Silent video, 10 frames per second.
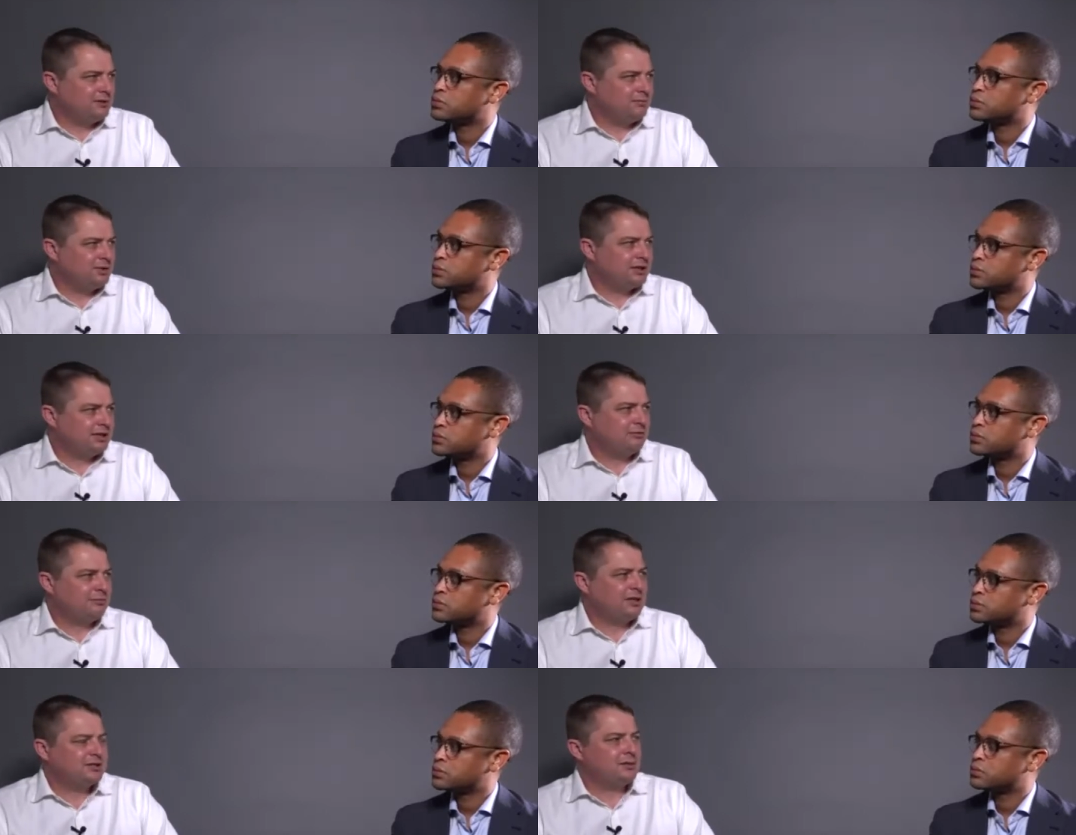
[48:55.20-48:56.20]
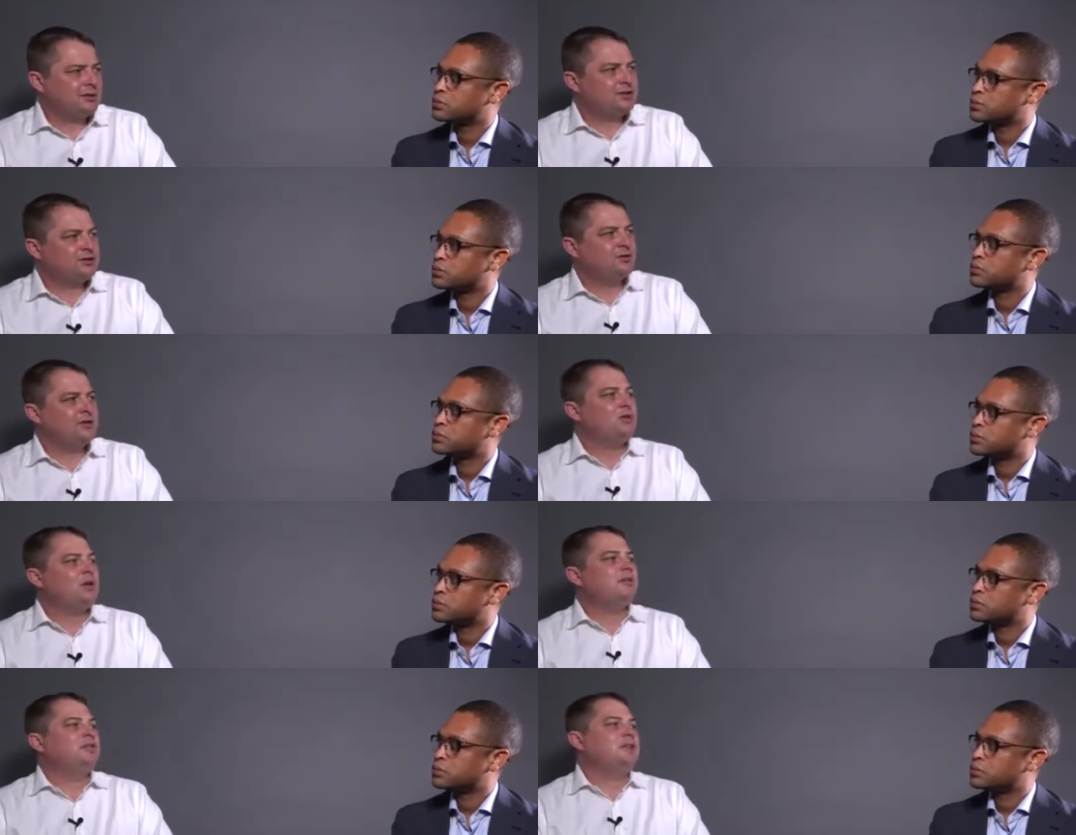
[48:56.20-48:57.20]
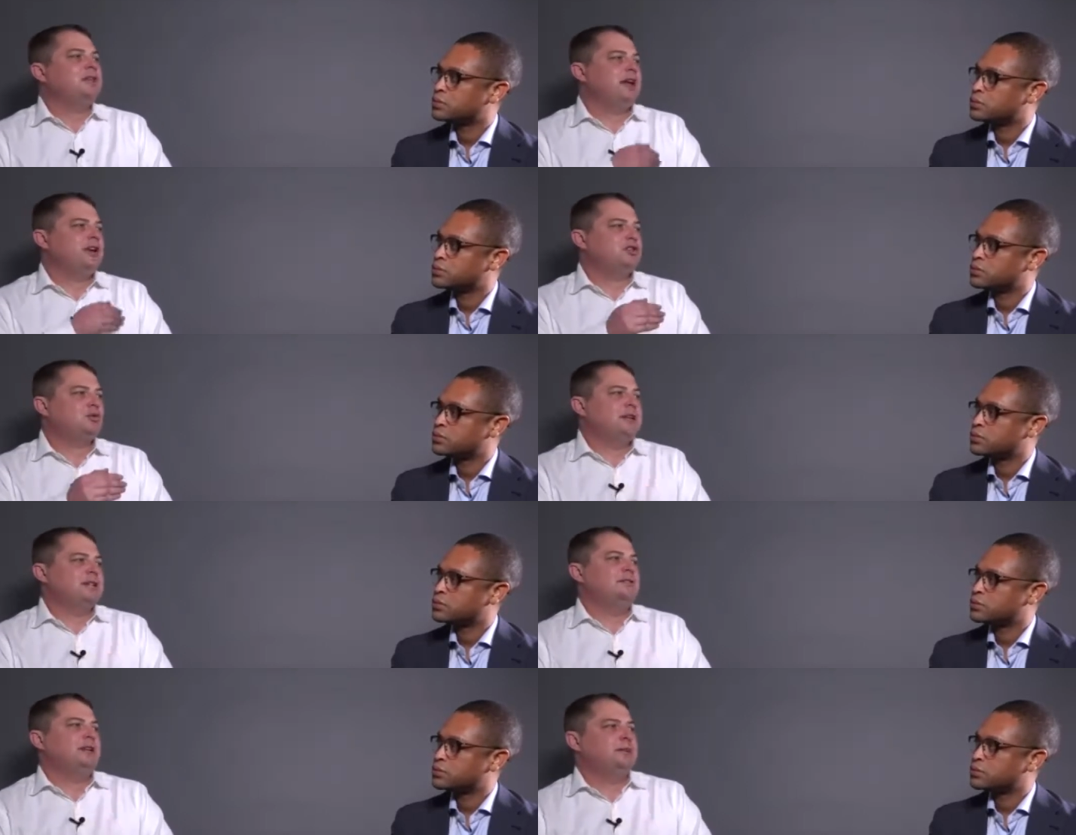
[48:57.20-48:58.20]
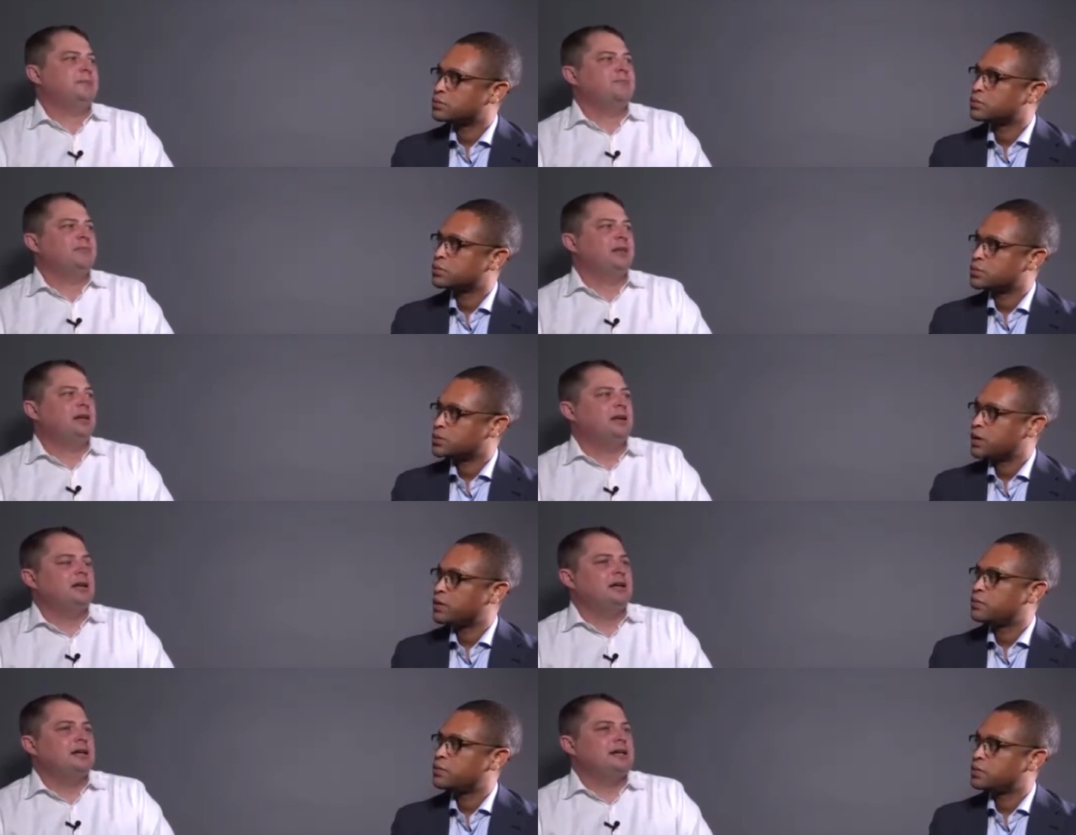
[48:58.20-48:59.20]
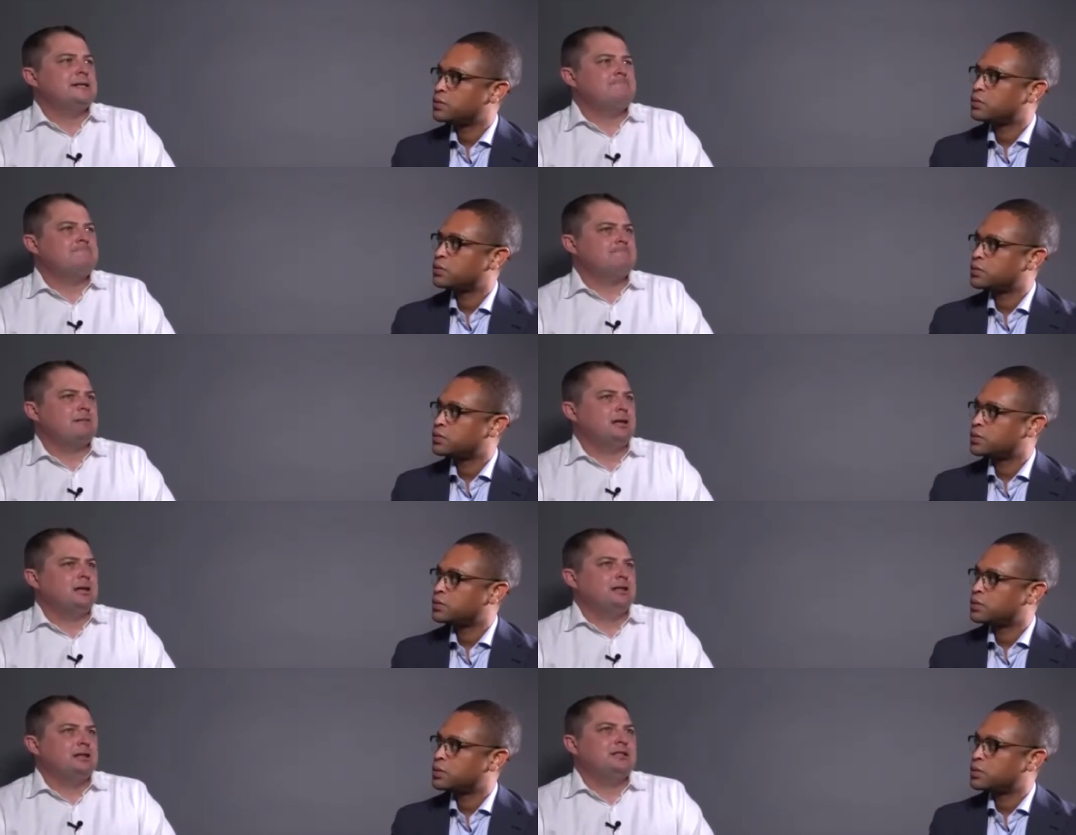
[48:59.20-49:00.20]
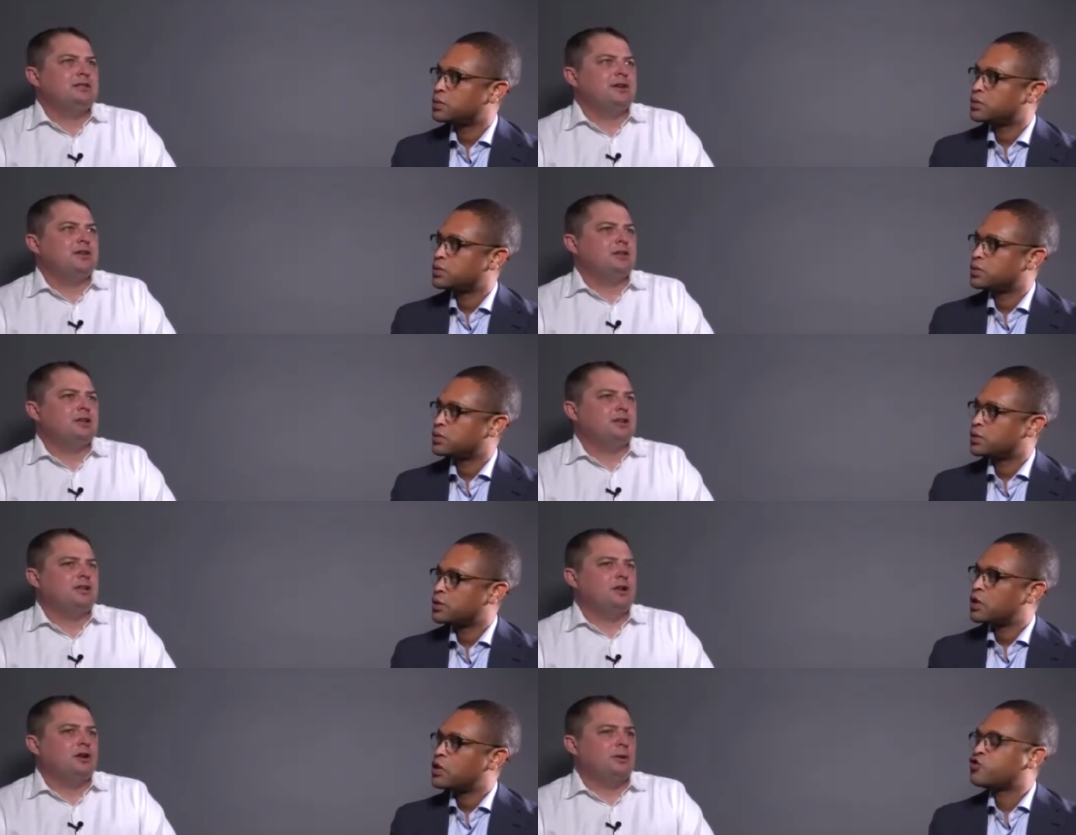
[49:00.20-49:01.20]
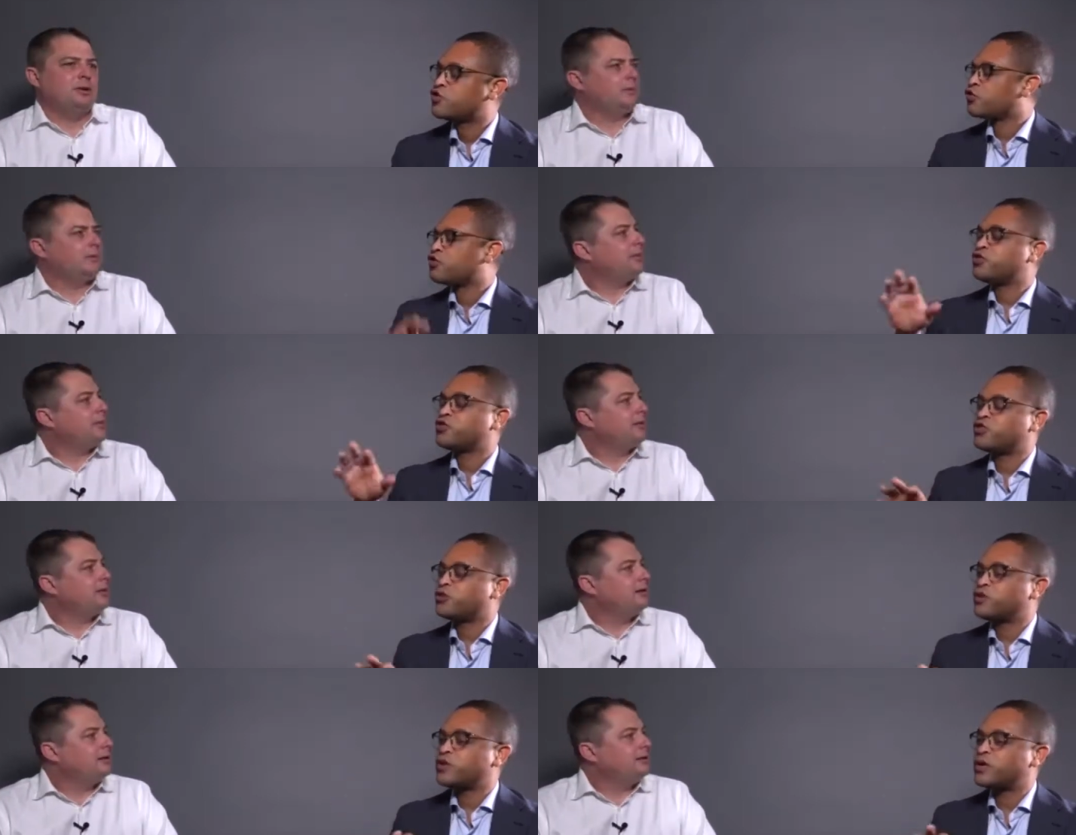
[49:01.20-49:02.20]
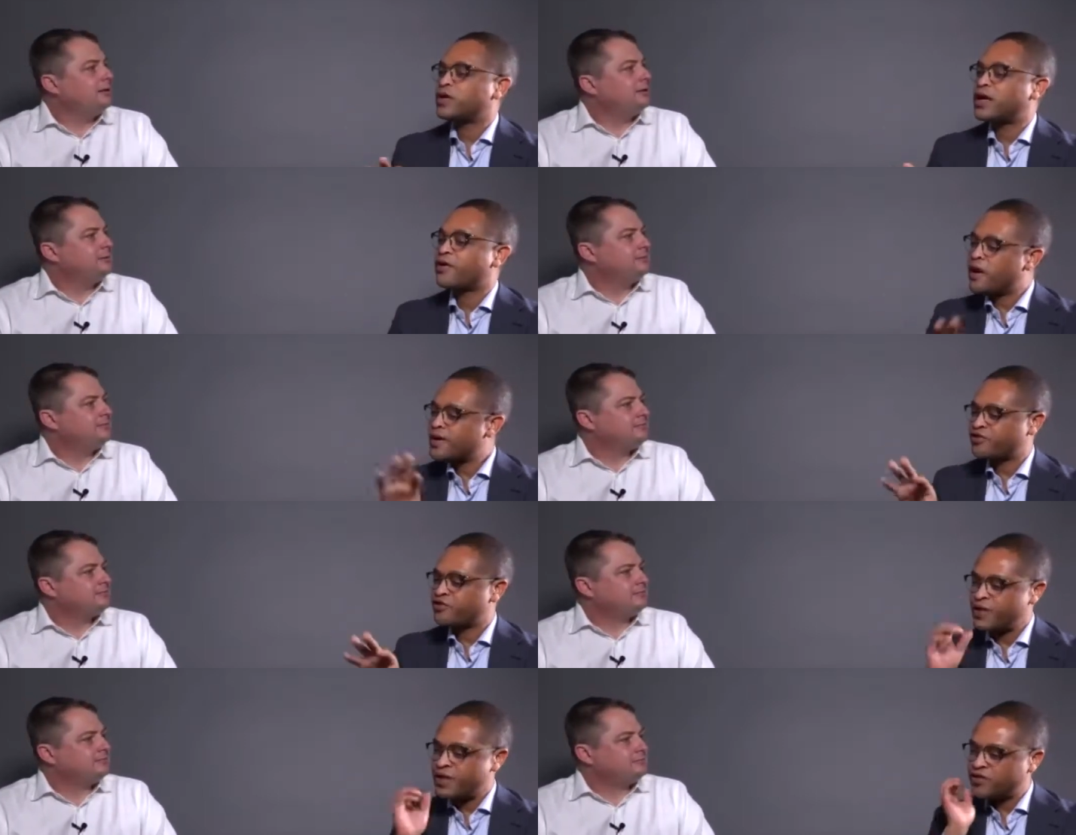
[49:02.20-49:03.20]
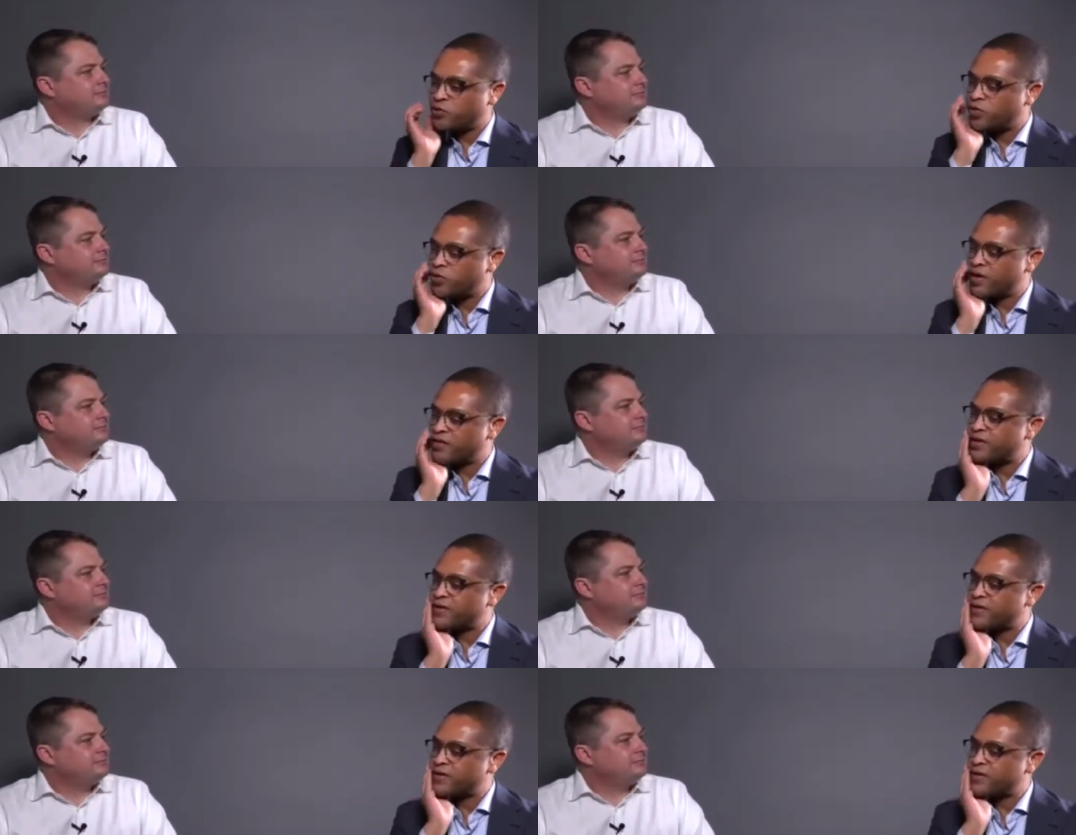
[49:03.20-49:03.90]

Speaker 1: particularly from SOEs. So then you have to engage quite heavily. Okay. Um, see if I can think of an example.
Speaker 2: So, so, so uh, around SOEs, uh, what are the,